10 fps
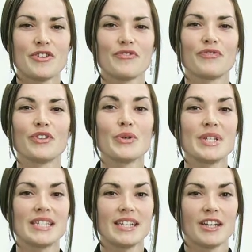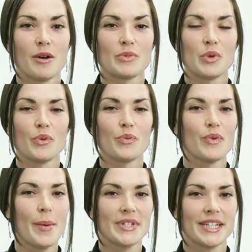Fluency comes with
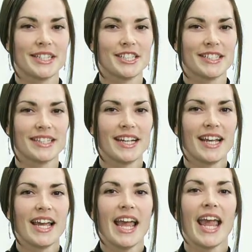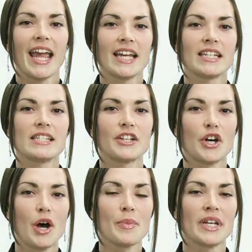repetition and is a
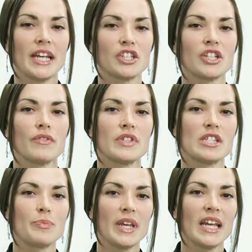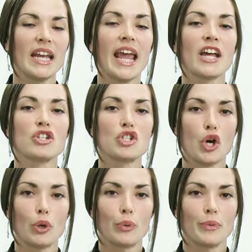combination of speed and
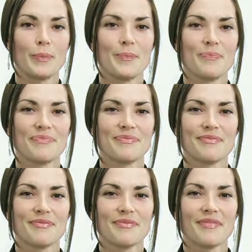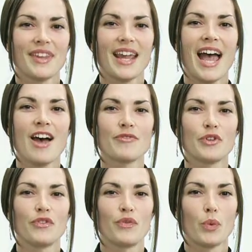tone. After
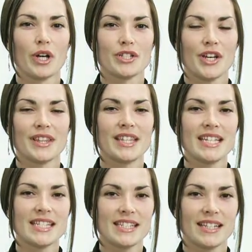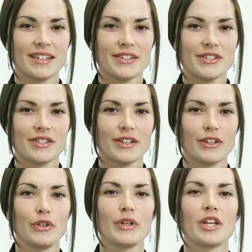you've worked on these skills,
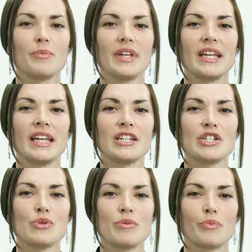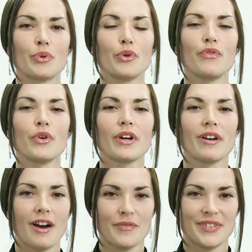you can begin to improve your
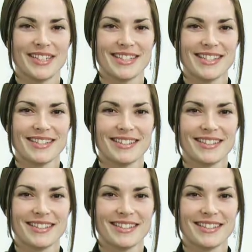confidence.